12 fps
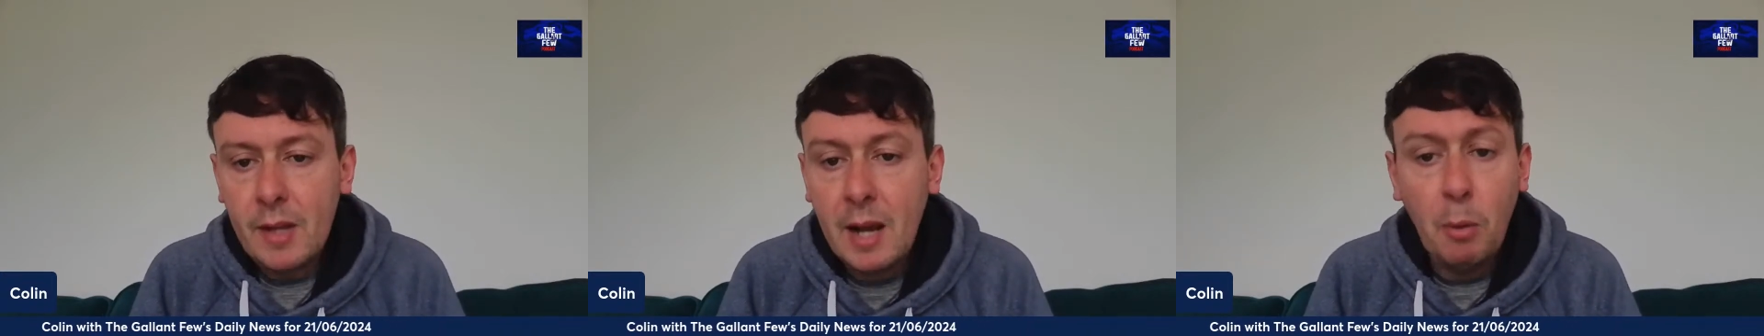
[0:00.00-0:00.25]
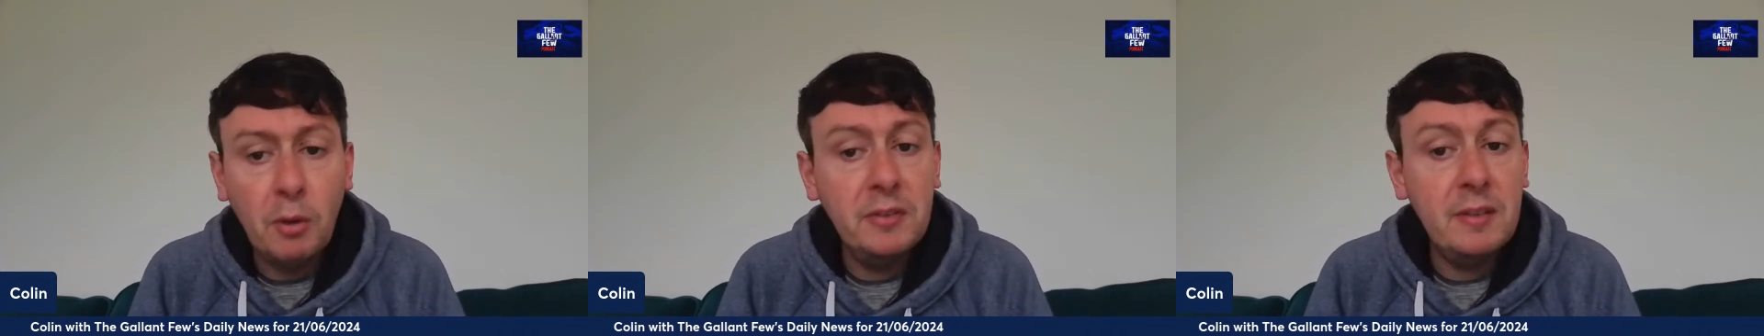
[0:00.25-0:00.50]

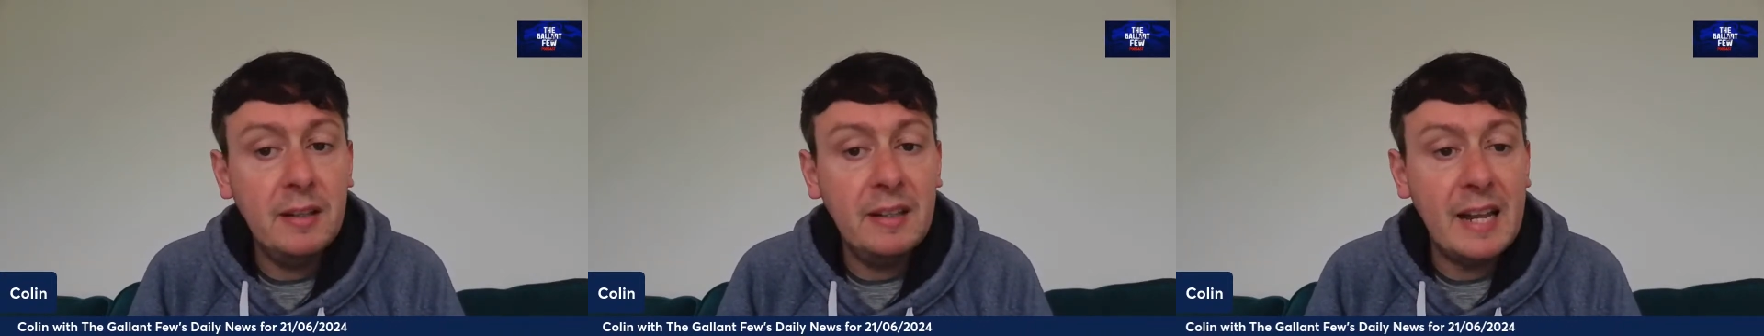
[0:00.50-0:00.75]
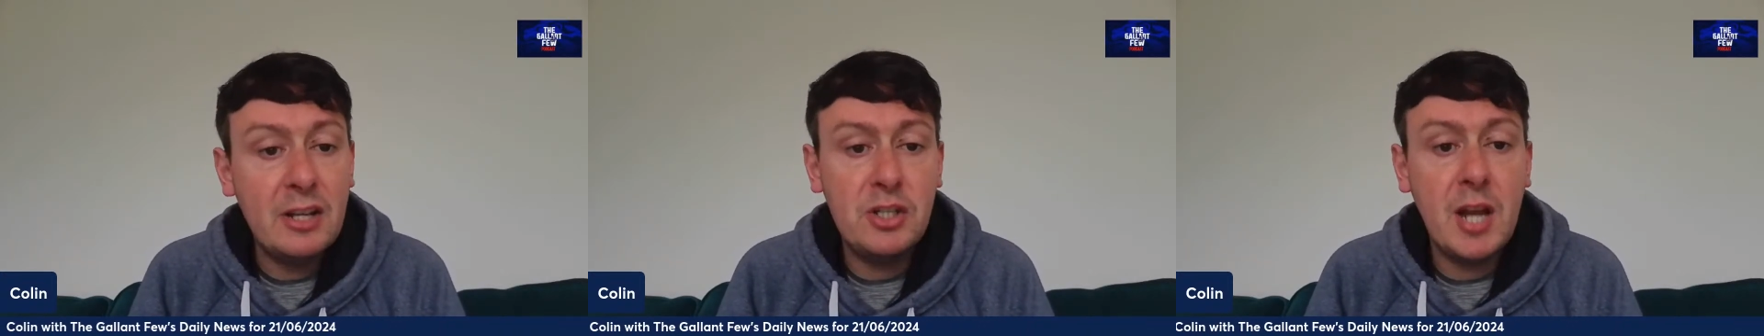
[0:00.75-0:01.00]
I'm on to the
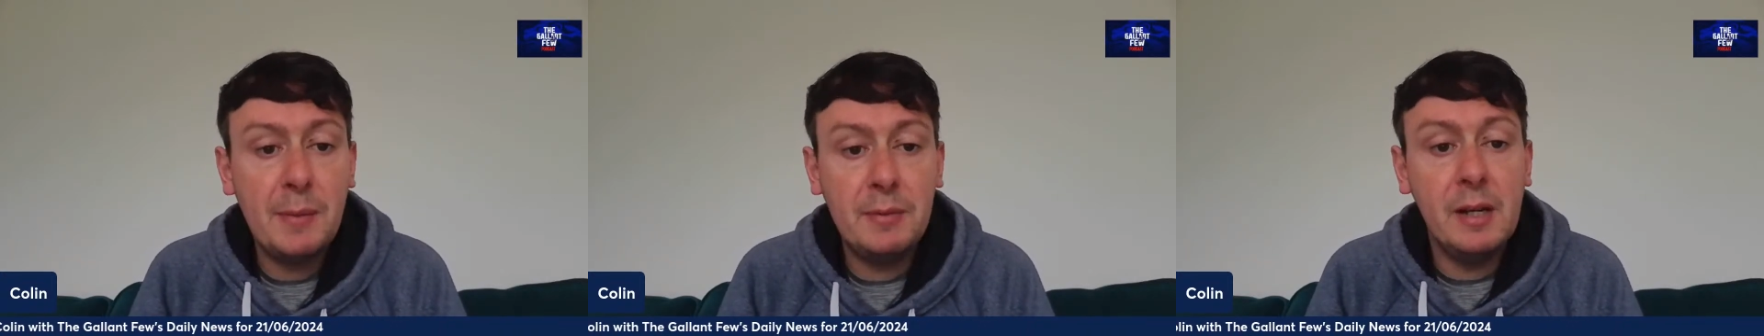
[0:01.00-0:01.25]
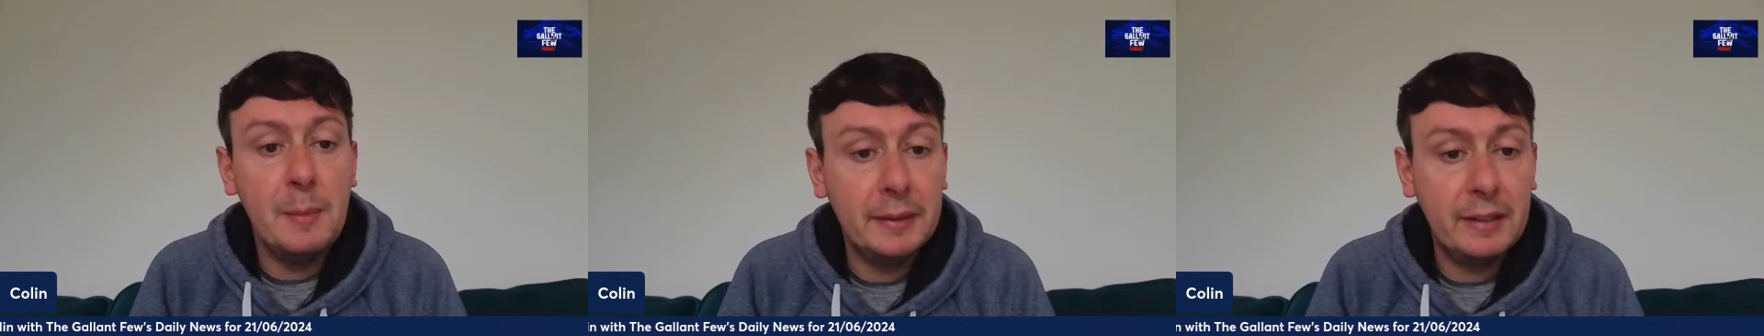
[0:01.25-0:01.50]
next
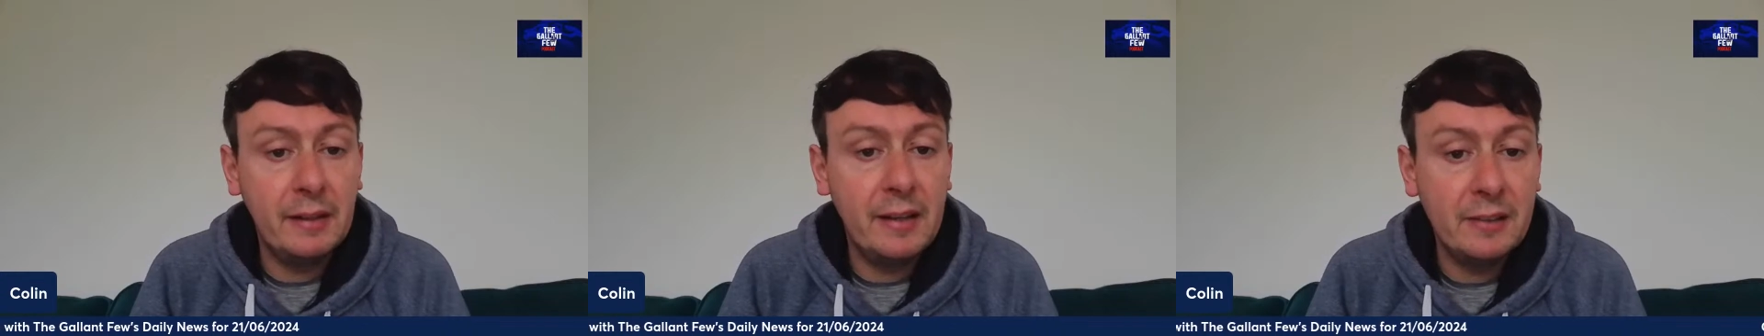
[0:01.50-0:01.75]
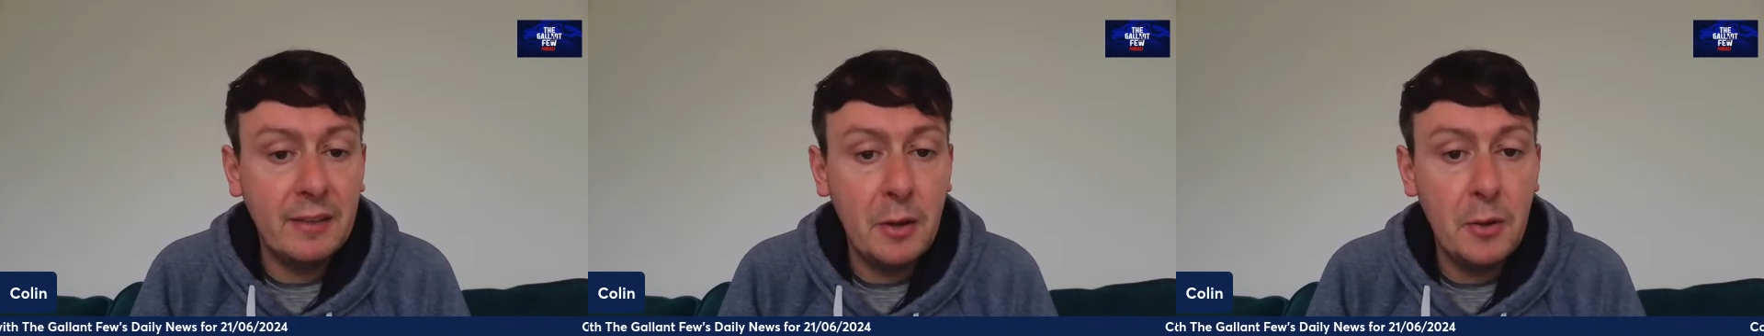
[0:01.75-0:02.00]
chapter in my
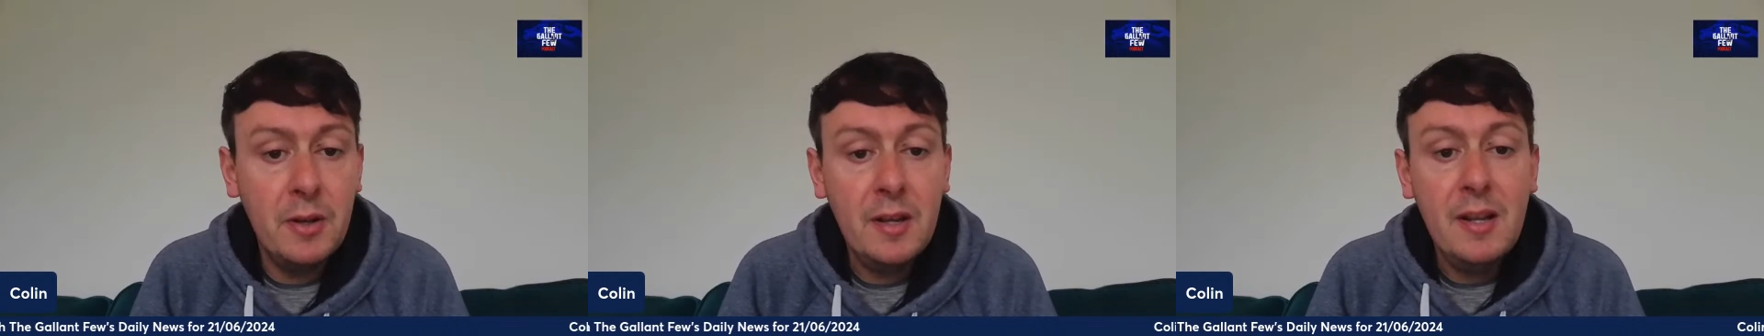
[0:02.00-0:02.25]
career now.